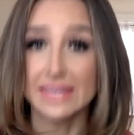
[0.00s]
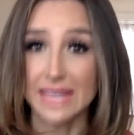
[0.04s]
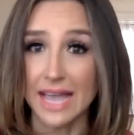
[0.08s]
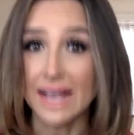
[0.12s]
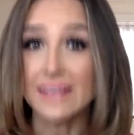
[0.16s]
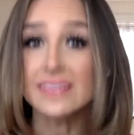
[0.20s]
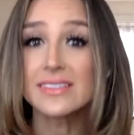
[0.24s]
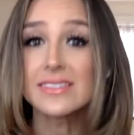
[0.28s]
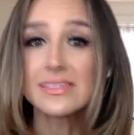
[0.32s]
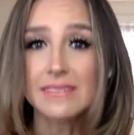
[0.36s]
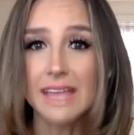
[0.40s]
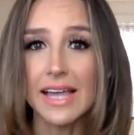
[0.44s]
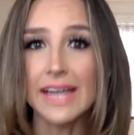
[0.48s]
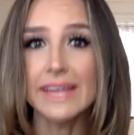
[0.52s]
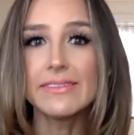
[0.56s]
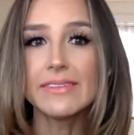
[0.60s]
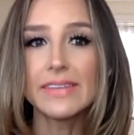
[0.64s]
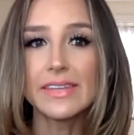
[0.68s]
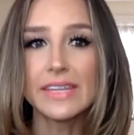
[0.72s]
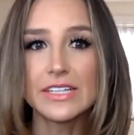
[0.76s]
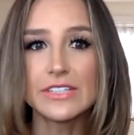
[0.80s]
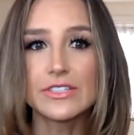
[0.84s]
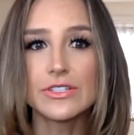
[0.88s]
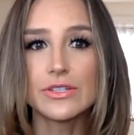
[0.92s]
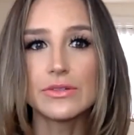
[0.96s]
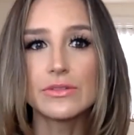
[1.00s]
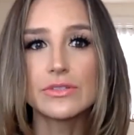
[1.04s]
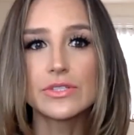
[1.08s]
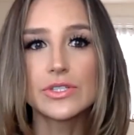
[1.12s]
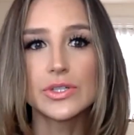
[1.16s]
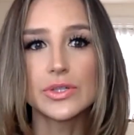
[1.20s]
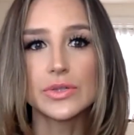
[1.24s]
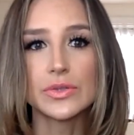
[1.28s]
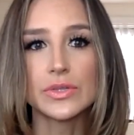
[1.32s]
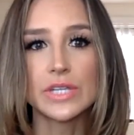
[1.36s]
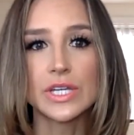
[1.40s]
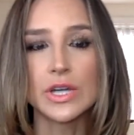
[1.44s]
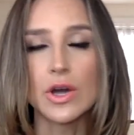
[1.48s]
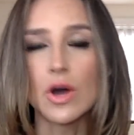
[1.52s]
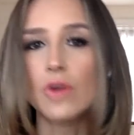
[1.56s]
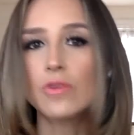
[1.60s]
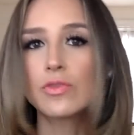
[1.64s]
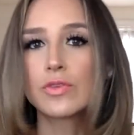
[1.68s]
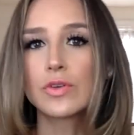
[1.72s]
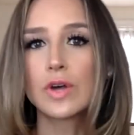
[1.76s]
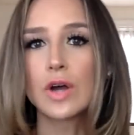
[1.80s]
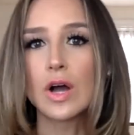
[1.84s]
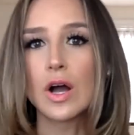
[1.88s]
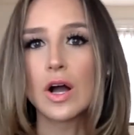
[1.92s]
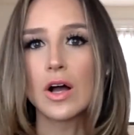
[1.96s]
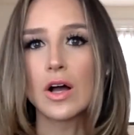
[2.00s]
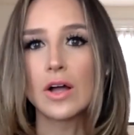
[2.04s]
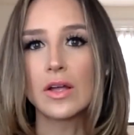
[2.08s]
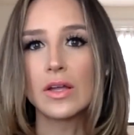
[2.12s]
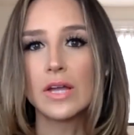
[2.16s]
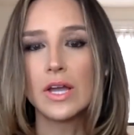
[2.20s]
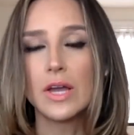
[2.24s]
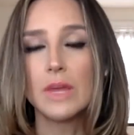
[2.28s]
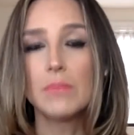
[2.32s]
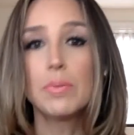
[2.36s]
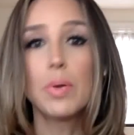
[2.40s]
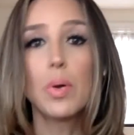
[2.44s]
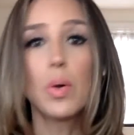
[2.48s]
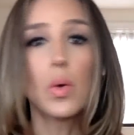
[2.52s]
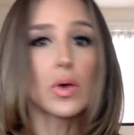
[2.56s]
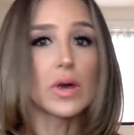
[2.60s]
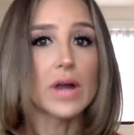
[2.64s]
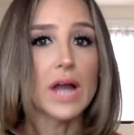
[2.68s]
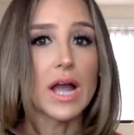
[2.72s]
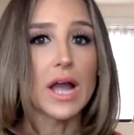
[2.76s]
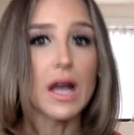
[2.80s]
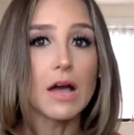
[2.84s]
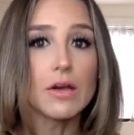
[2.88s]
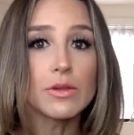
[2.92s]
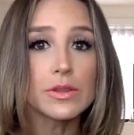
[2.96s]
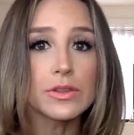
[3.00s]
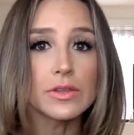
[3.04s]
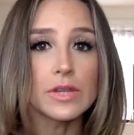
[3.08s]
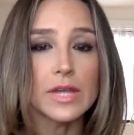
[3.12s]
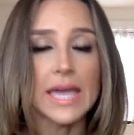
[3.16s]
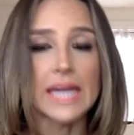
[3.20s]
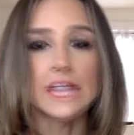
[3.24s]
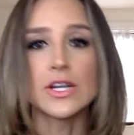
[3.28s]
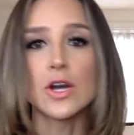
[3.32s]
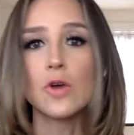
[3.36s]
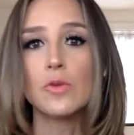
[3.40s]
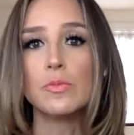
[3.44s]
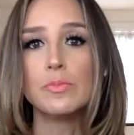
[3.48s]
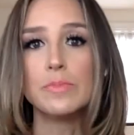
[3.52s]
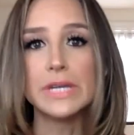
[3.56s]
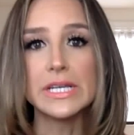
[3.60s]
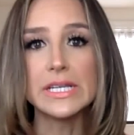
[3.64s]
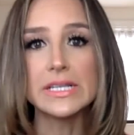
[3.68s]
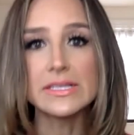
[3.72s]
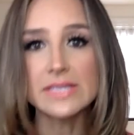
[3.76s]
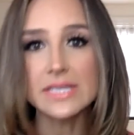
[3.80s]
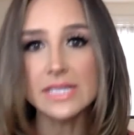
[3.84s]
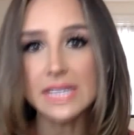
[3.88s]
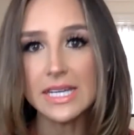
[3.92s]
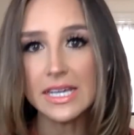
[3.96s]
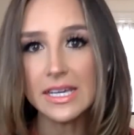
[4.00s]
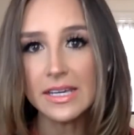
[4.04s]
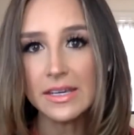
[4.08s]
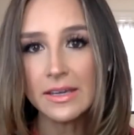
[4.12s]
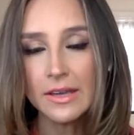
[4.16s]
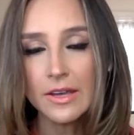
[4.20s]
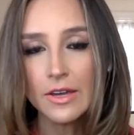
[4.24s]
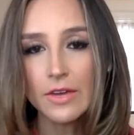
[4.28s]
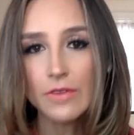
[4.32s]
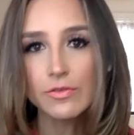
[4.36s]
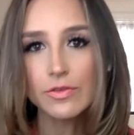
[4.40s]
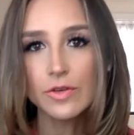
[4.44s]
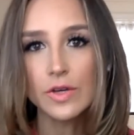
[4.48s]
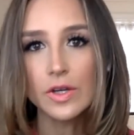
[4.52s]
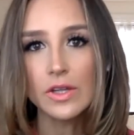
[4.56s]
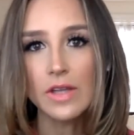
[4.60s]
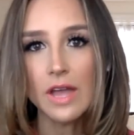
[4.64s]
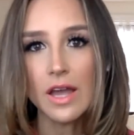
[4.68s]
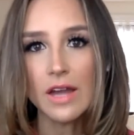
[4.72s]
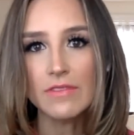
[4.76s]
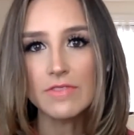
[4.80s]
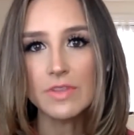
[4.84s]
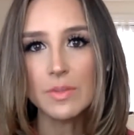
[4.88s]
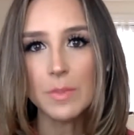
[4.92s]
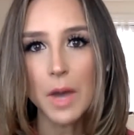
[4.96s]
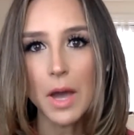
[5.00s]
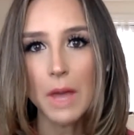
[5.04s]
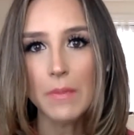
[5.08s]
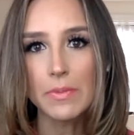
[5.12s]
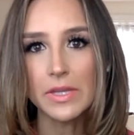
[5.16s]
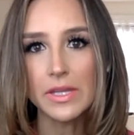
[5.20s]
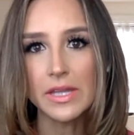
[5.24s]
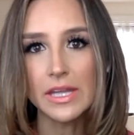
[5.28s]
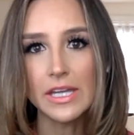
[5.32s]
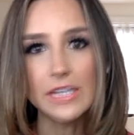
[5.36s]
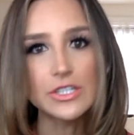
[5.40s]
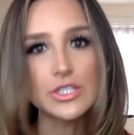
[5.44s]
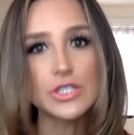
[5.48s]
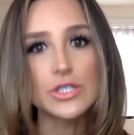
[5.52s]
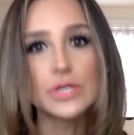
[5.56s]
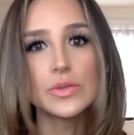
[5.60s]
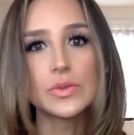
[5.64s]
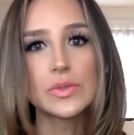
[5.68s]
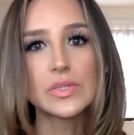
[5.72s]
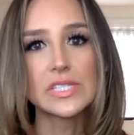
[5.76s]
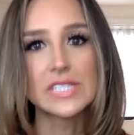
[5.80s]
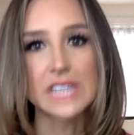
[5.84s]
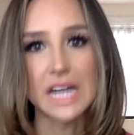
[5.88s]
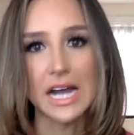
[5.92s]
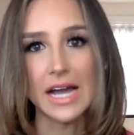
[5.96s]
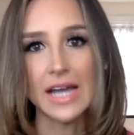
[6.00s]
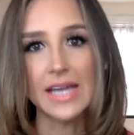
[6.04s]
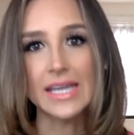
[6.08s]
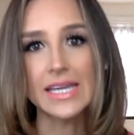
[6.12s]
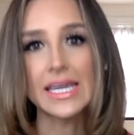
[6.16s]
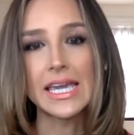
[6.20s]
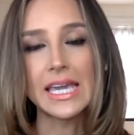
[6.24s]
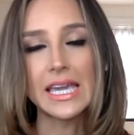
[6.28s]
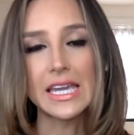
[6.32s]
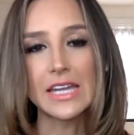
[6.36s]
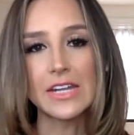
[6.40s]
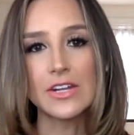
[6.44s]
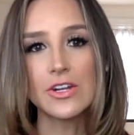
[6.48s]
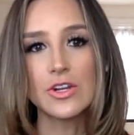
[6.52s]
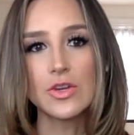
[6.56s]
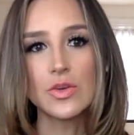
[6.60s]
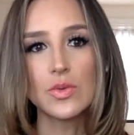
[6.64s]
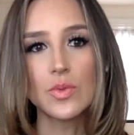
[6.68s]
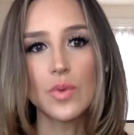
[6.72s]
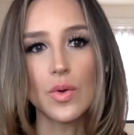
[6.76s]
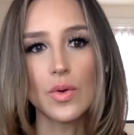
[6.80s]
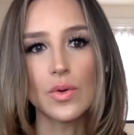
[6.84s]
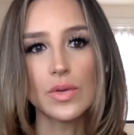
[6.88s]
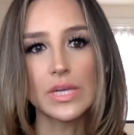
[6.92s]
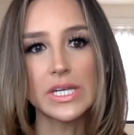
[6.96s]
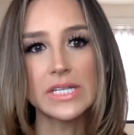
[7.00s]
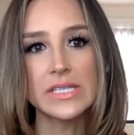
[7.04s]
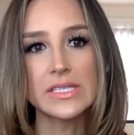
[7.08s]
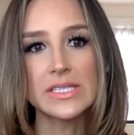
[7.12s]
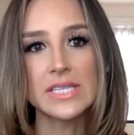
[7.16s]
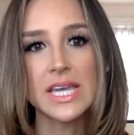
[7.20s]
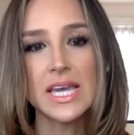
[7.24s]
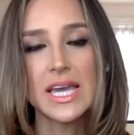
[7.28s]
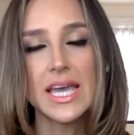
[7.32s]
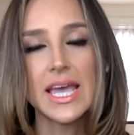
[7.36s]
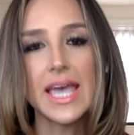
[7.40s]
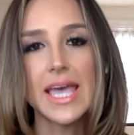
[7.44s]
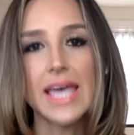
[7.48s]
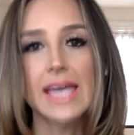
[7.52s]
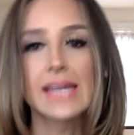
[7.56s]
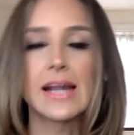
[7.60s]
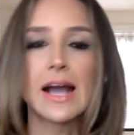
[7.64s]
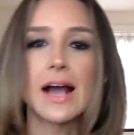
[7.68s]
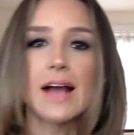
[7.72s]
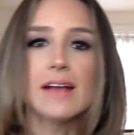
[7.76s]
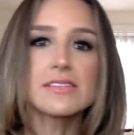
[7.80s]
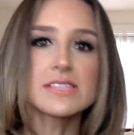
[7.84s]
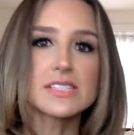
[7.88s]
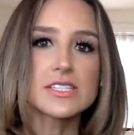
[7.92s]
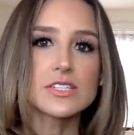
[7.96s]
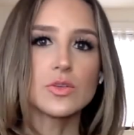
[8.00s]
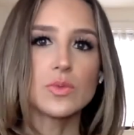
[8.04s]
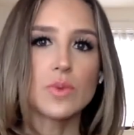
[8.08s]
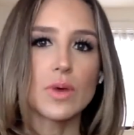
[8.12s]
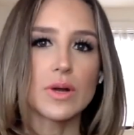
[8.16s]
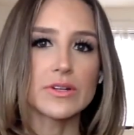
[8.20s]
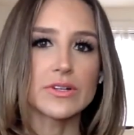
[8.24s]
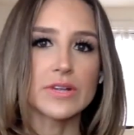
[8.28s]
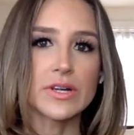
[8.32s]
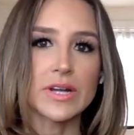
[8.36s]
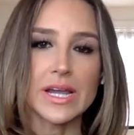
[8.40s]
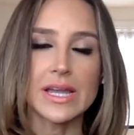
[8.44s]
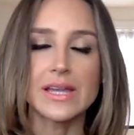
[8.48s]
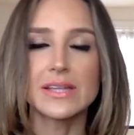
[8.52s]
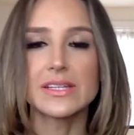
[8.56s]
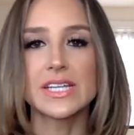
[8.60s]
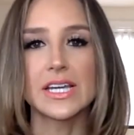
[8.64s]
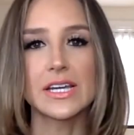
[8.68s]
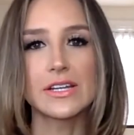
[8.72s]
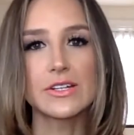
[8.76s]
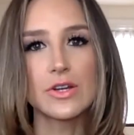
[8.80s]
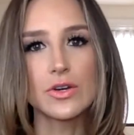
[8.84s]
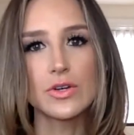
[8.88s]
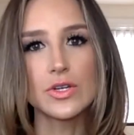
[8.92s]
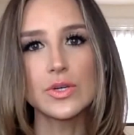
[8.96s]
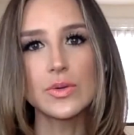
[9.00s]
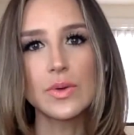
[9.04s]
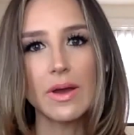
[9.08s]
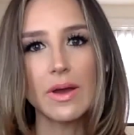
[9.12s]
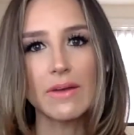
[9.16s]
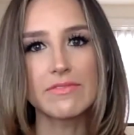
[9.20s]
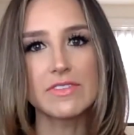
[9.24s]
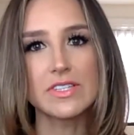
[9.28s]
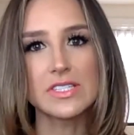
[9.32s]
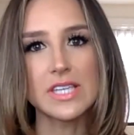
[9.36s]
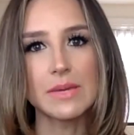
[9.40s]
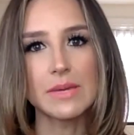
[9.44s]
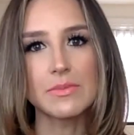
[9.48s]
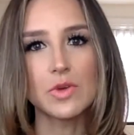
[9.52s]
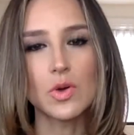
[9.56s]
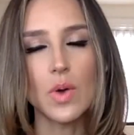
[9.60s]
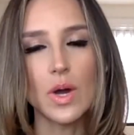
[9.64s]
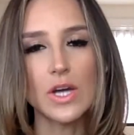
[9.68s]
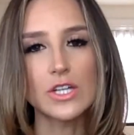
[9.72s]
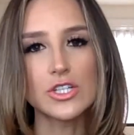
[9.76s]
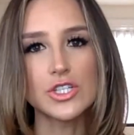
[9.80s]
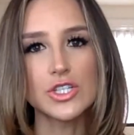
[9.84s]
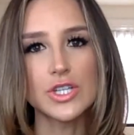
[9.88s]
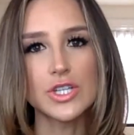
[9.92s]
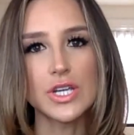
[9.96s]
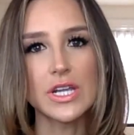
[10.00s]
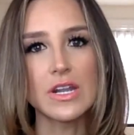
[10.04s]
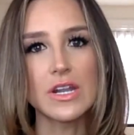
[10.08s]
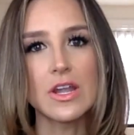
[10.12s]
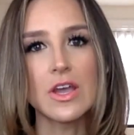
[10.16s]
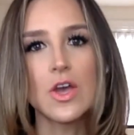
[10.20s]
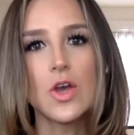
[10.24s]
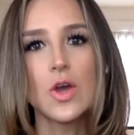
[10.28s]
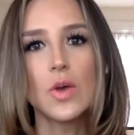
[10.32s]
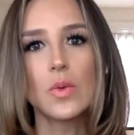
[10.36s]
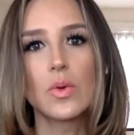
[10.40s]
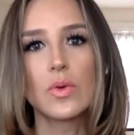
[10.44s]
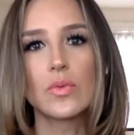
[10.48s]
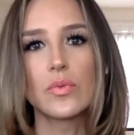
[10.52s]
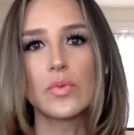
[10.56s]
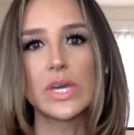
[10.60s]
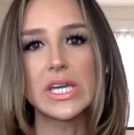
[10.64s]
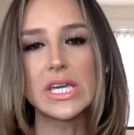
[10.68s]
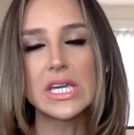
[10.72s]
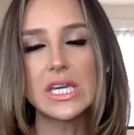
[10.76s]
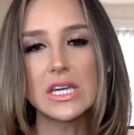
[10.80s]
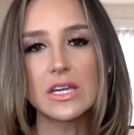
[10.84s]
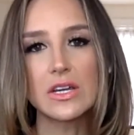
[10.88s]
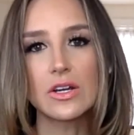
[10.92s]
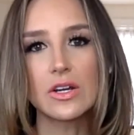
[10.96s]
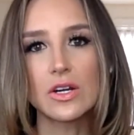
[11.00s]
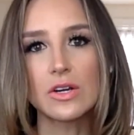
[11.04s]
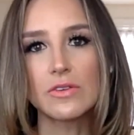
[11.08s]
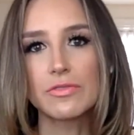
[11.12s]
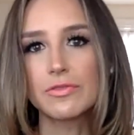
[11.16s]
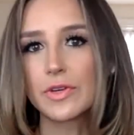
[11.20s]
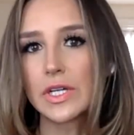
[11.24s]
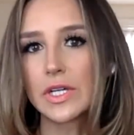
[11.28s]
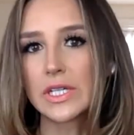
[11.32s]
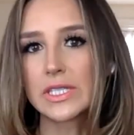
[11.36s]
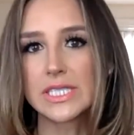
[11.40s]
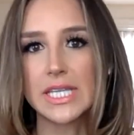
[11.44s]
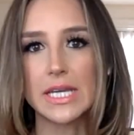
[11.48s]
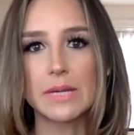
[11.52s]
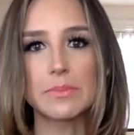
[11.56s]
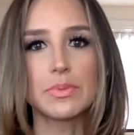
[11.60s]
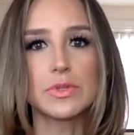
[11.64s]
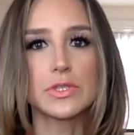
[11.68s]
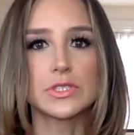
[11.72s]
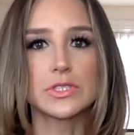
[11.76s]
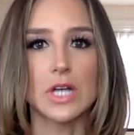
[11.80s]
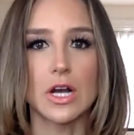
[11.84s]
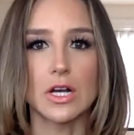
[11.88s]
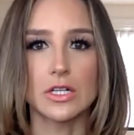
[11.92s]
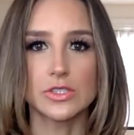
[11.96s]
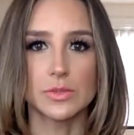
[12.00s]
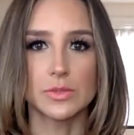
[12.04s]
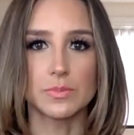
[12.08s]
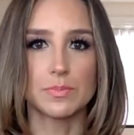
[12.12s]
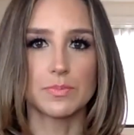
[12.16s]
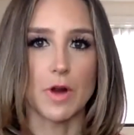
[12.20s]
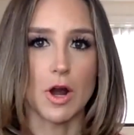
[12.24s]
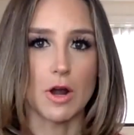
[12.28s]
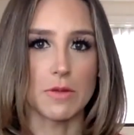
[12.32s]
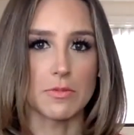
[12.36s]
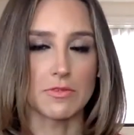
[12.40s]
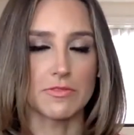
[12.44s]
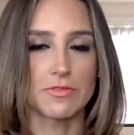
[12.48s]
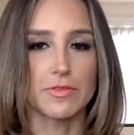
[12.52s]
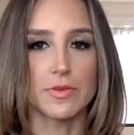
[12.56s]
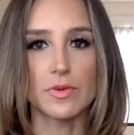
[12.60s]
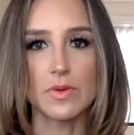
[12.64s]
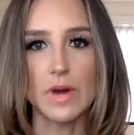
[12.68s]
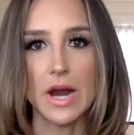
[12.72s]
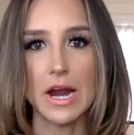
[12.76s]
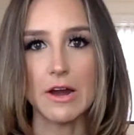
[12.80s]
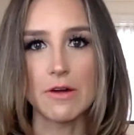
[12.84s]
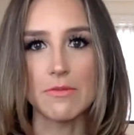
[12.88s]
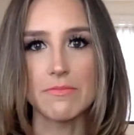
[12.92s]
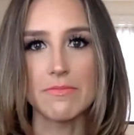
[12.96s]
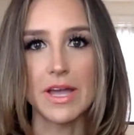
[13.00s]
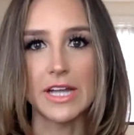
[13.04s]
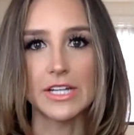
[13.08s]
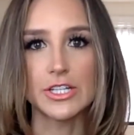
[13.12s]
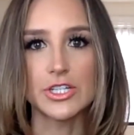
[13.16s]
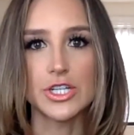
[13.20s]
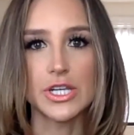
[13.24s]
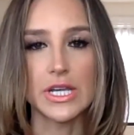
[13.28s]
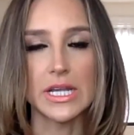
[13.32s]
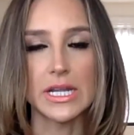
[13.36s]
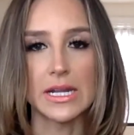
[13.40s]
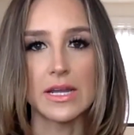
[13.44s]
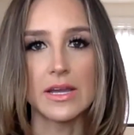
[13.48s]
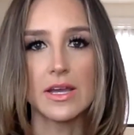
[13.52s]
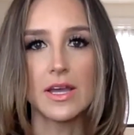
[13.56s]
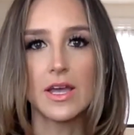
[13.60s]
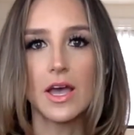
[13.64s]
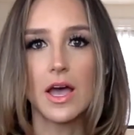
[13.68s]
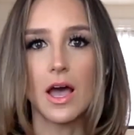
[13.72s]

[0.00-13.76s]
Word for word: that's likely due to the overall poor health and obesity for a lot of the population who is dying in New Orleans. And I still wonder, Andy, I know you have the same question. When we hear, for example, Doctor Barbara Ferrer mention